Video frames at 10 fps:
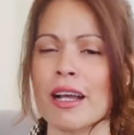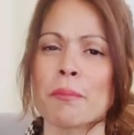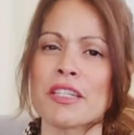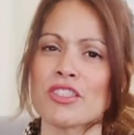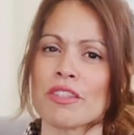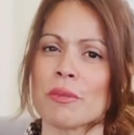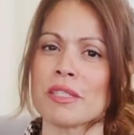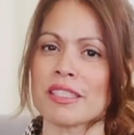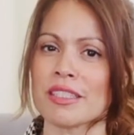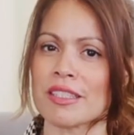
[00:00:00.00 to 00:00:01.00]
I'm not sure if I'm
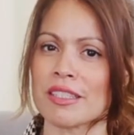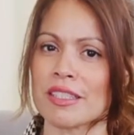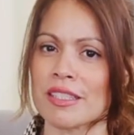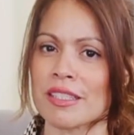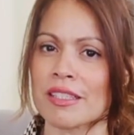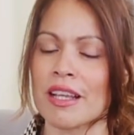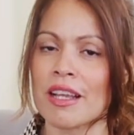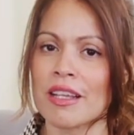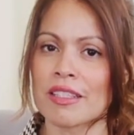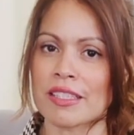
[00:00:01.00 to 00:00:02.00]
going to stick to this
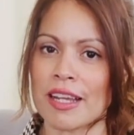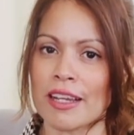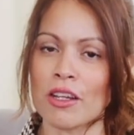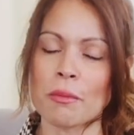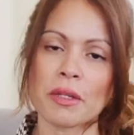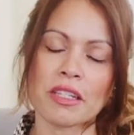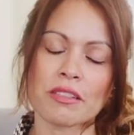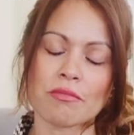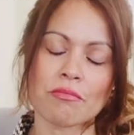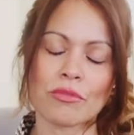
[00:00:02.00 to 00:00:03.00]
style. I
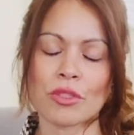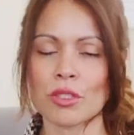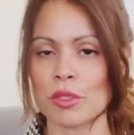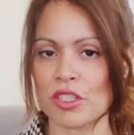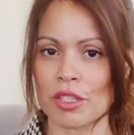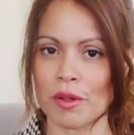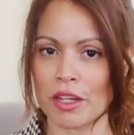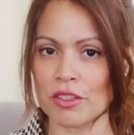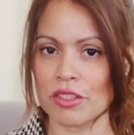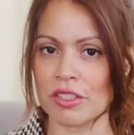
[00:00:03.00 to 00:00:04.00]
may switch it
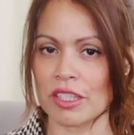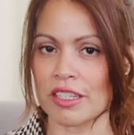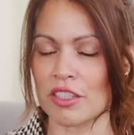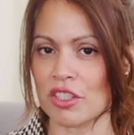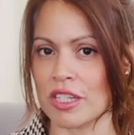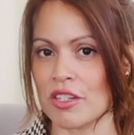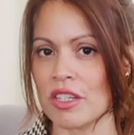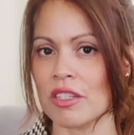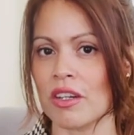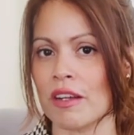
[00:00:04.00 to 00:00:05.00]
around just to kind of change
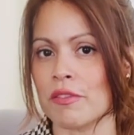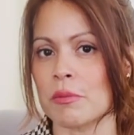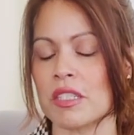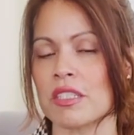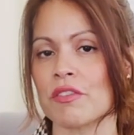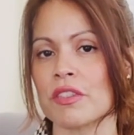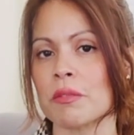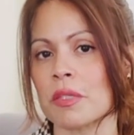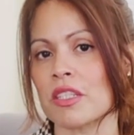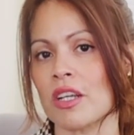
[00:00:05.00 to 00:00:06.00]
it or have something different
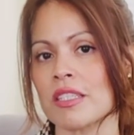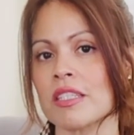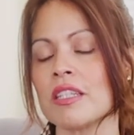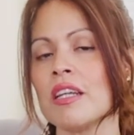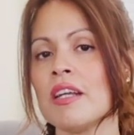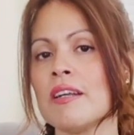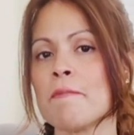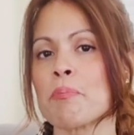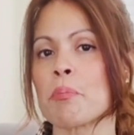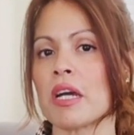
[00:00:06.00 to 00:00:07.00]
in my closet.
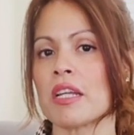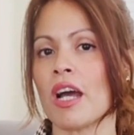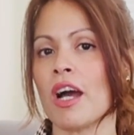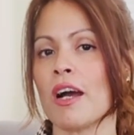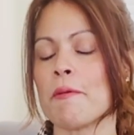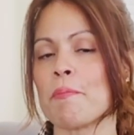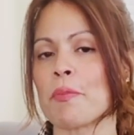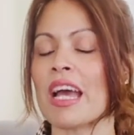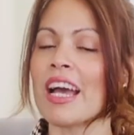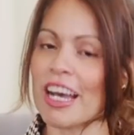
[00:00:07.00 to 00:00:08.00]
But
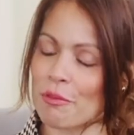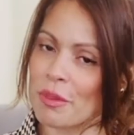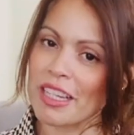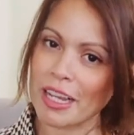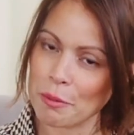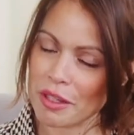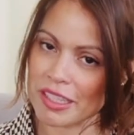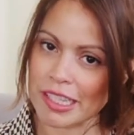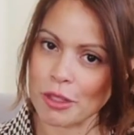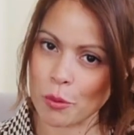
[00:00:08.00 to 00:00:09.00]
I have been
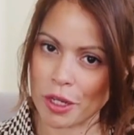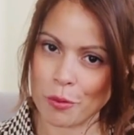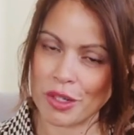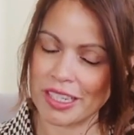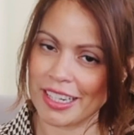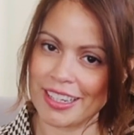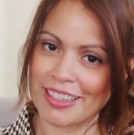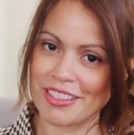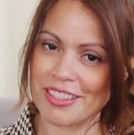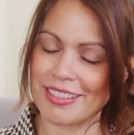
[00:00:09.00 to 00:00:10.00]
eyeballing the white one, and
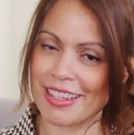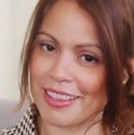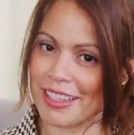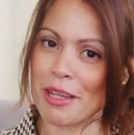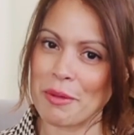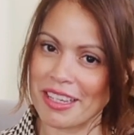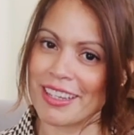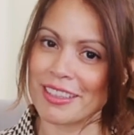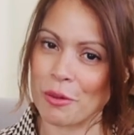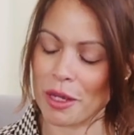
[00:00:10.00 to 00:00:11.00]
I think I may
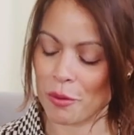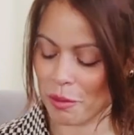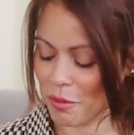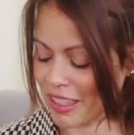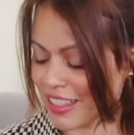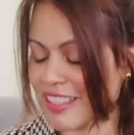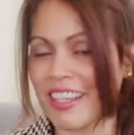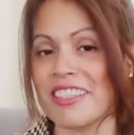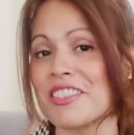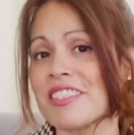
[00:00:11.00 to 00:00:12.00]
get the white one, because
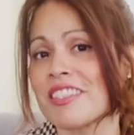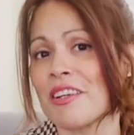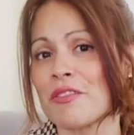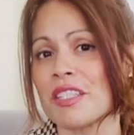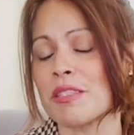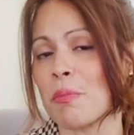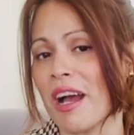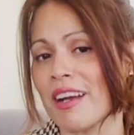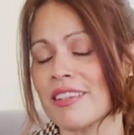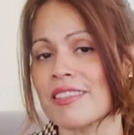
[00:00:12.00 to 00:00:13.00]
I just love these
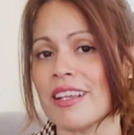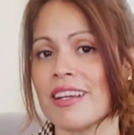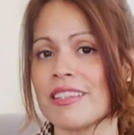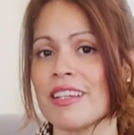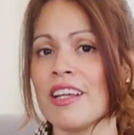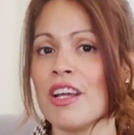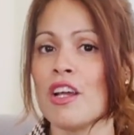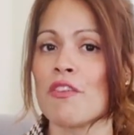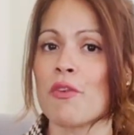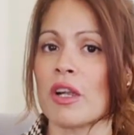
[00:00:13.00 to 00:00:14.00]
bags. And
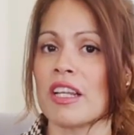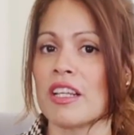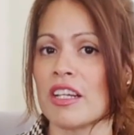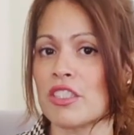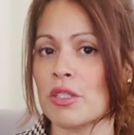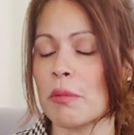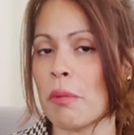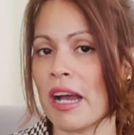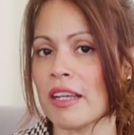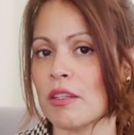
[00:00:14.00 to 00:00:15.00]
for a luxury
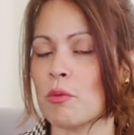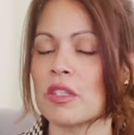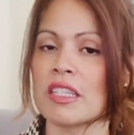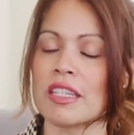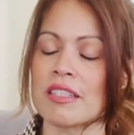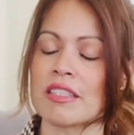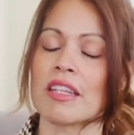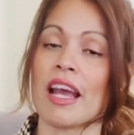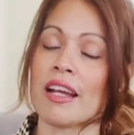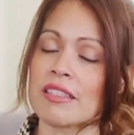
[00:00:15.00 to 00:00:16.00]
bag, it really
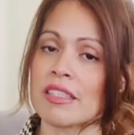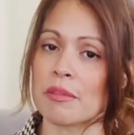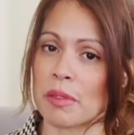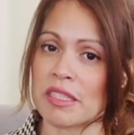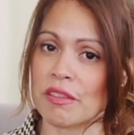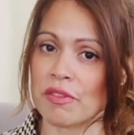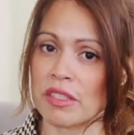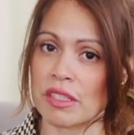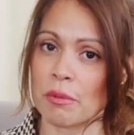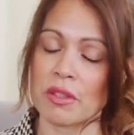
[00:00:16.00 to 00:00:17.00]
isn't as expensive
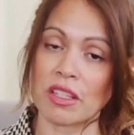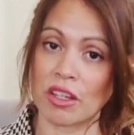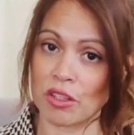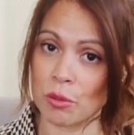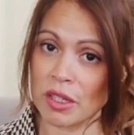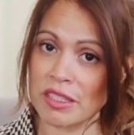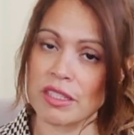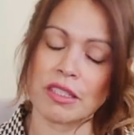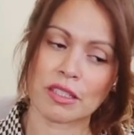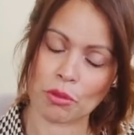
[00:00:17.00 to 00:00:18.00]
as some of the other ones.
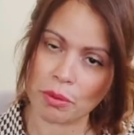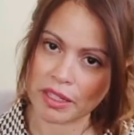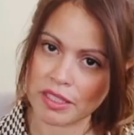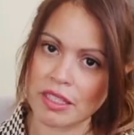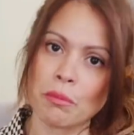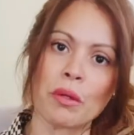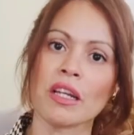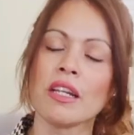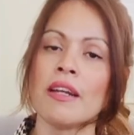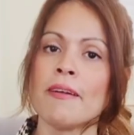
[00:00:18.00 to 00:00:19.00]
It's still pricey,
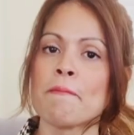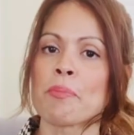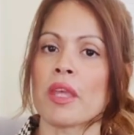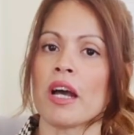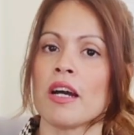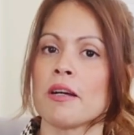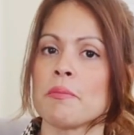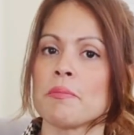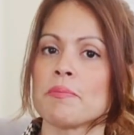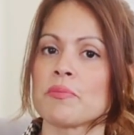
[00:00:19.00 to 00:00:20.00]
but
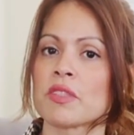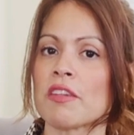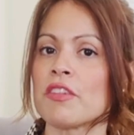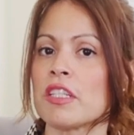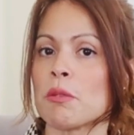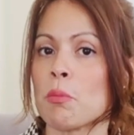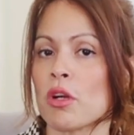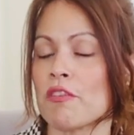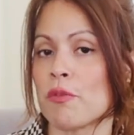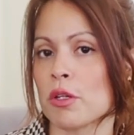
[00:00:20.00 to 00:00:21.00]
definitely
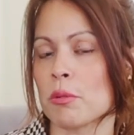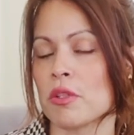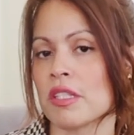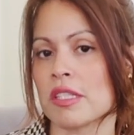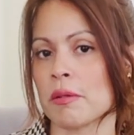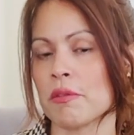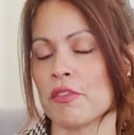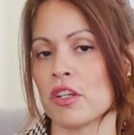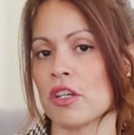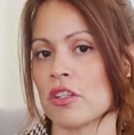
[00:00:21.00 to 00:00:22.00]
more affordable than some
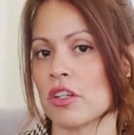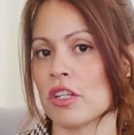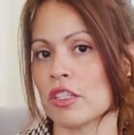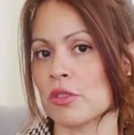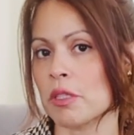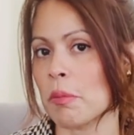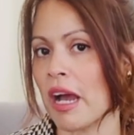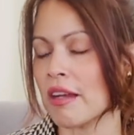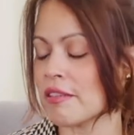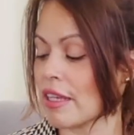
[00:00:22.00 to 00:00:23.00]
of your other luxury
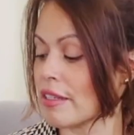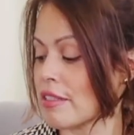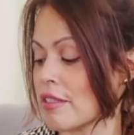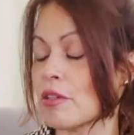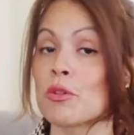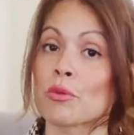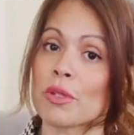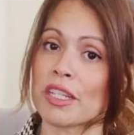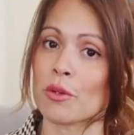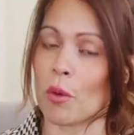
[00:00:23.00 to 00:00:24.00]
bags, and it's
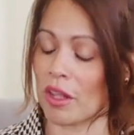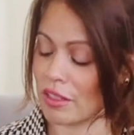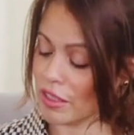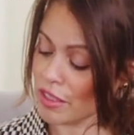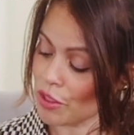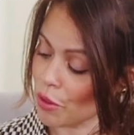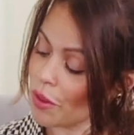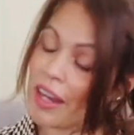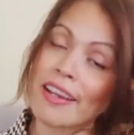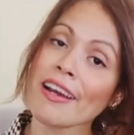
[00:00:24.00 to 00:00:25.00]
great quality.
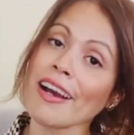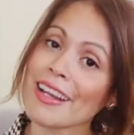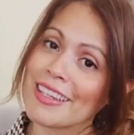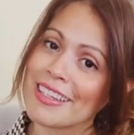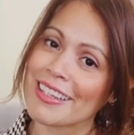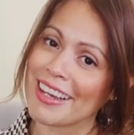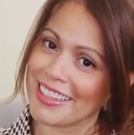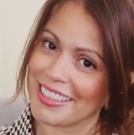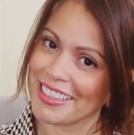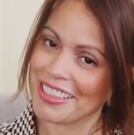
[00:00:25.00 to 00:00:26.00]
So I highly,
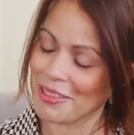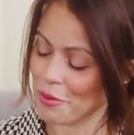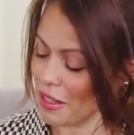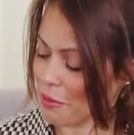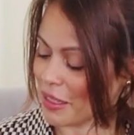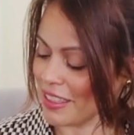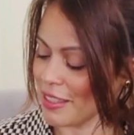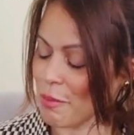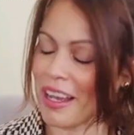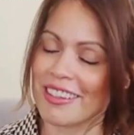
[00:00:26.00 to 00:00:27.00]
highly recommend
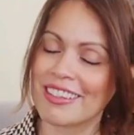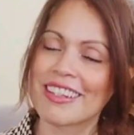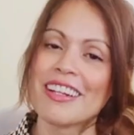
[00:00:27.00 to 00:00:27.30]
this bag.